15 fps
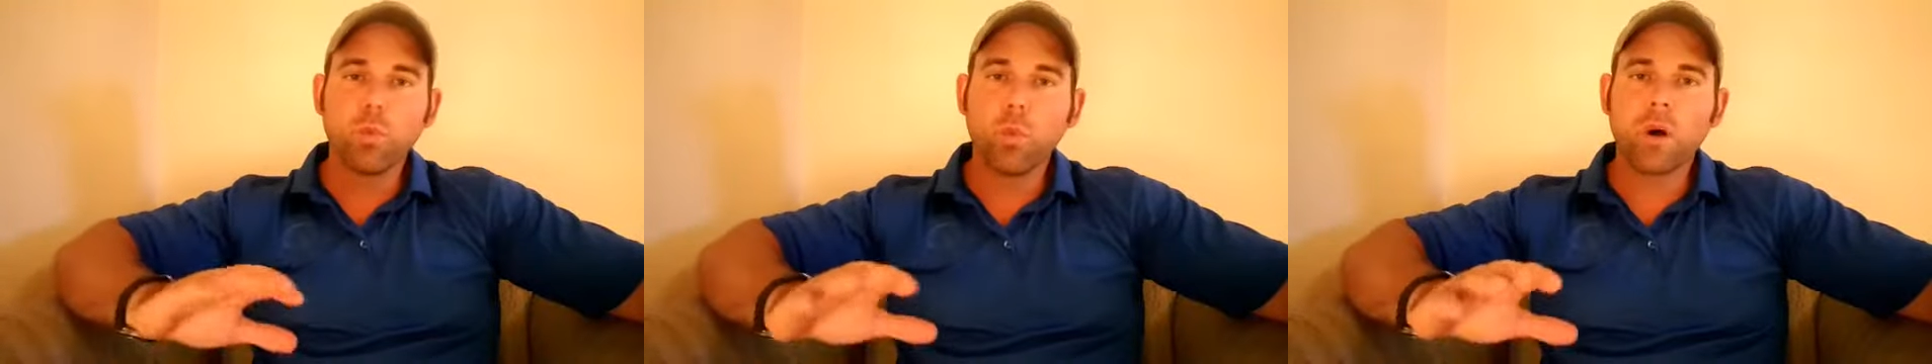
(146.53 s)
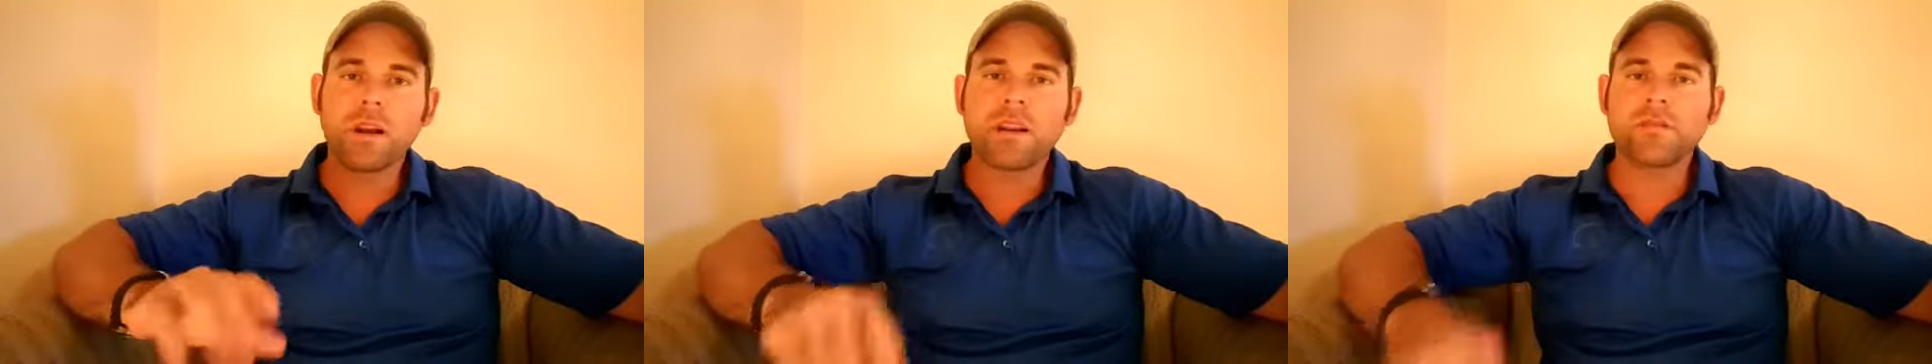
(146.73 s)

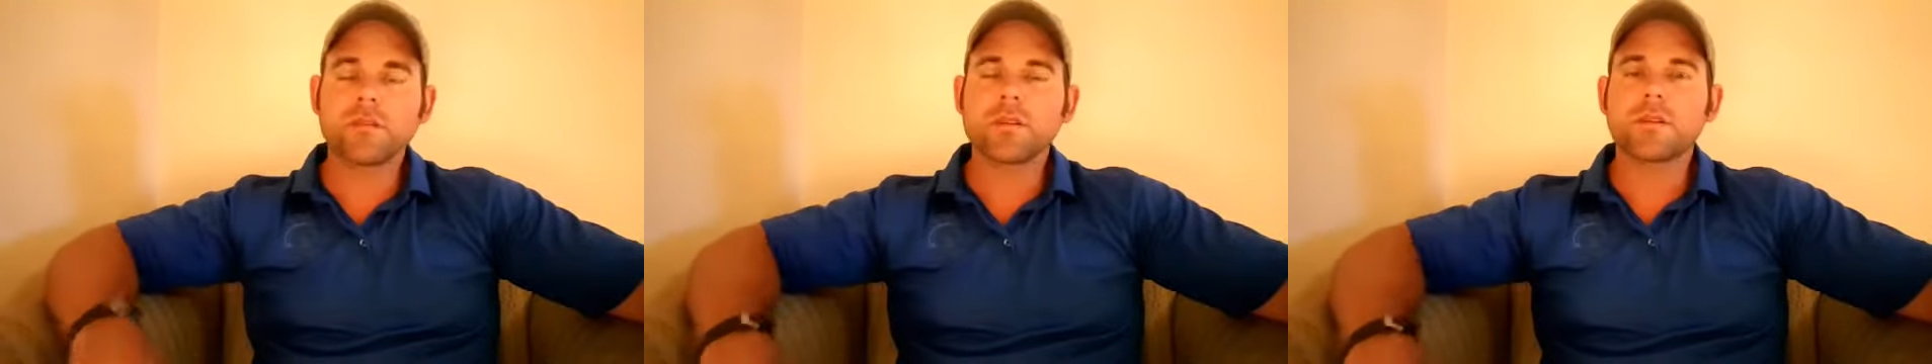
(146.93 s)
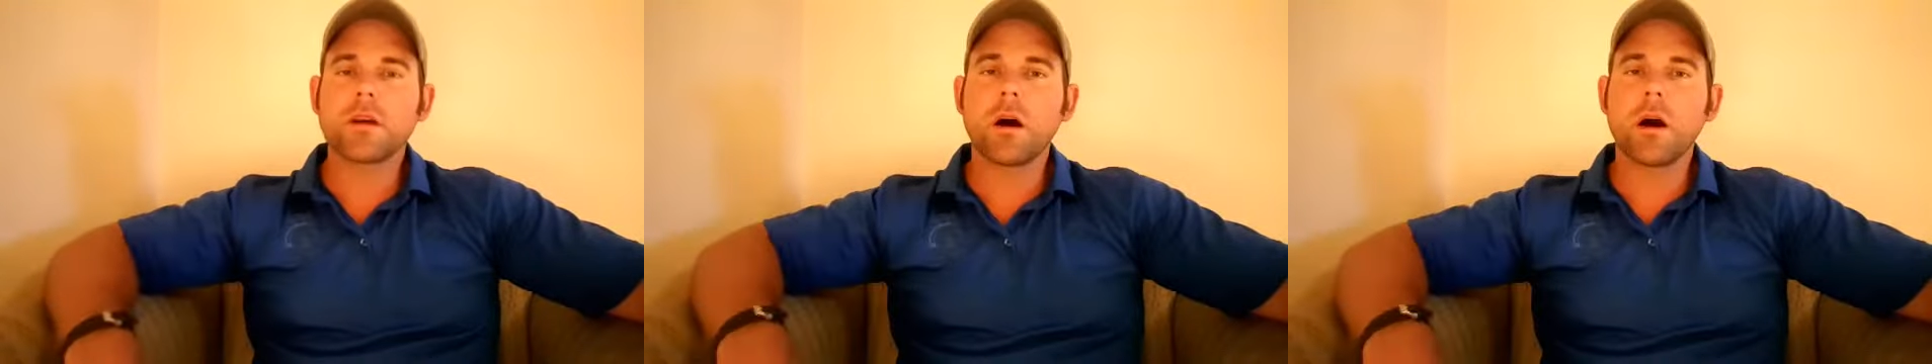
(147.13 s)
Whatever
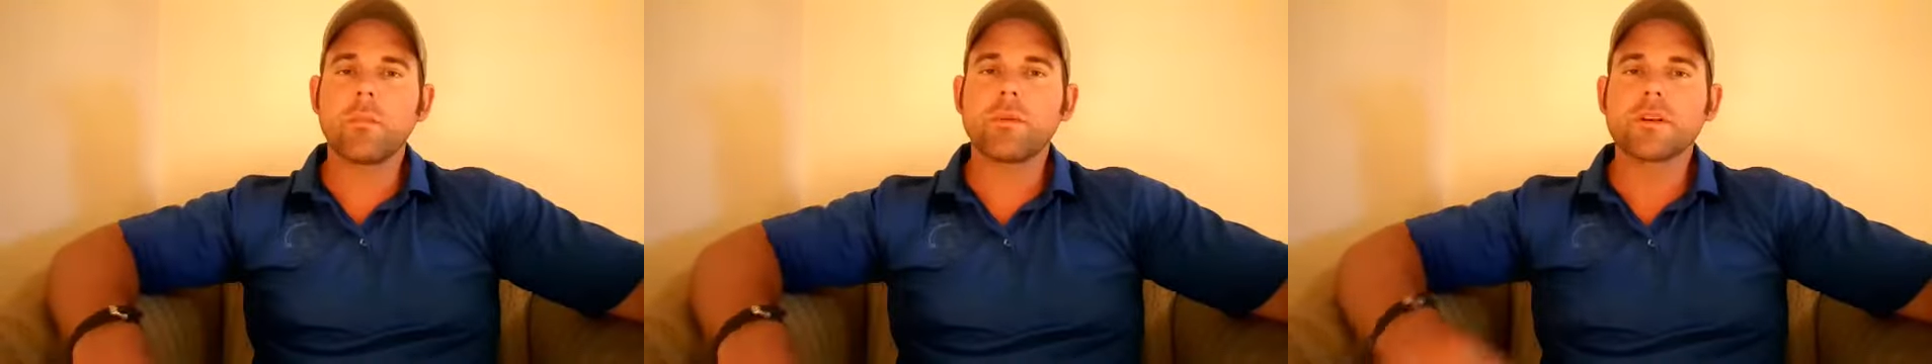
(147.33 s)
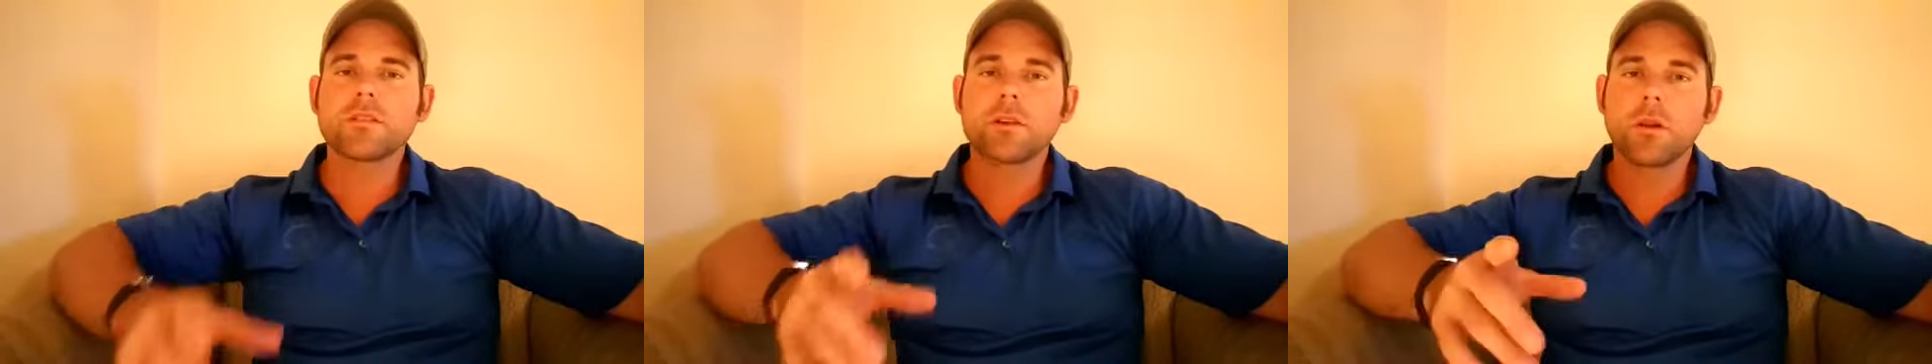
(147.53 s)
the
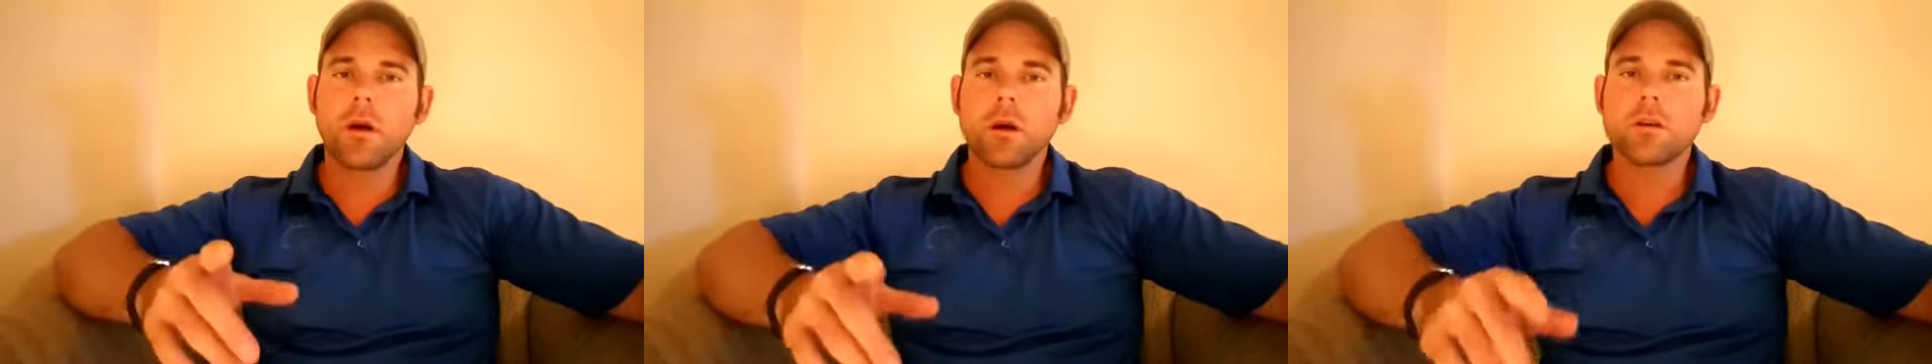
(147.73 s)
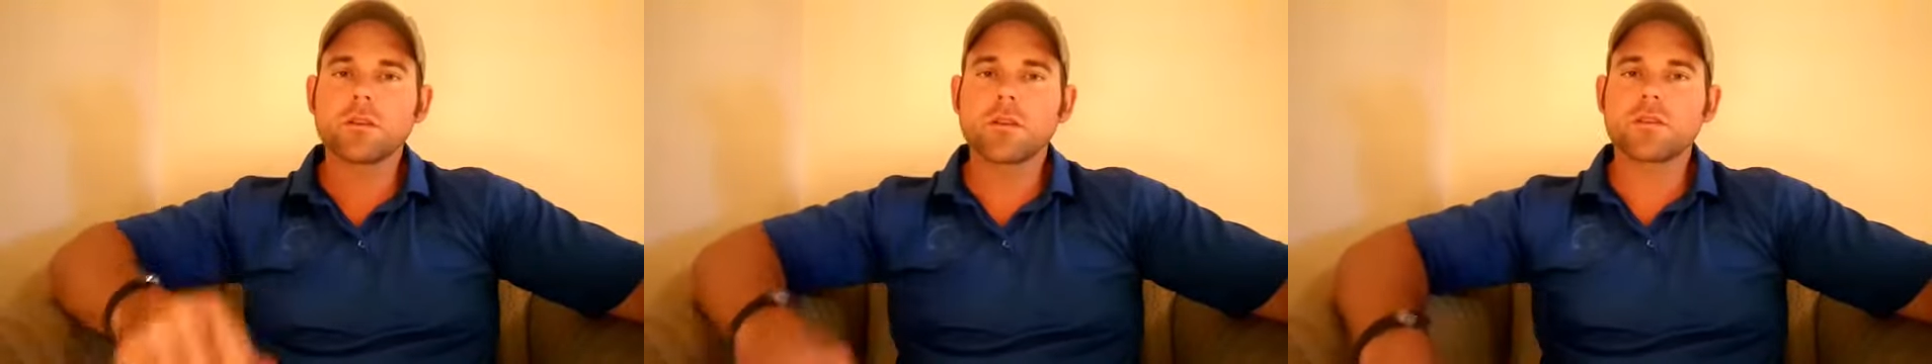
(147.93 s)
topic, so
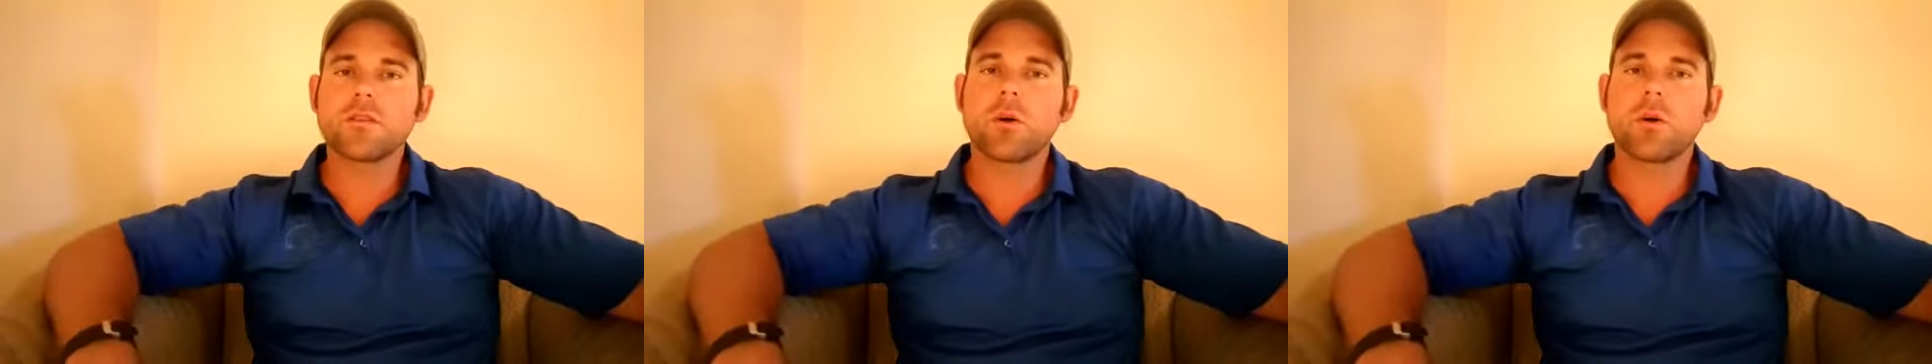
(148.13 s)
long as it's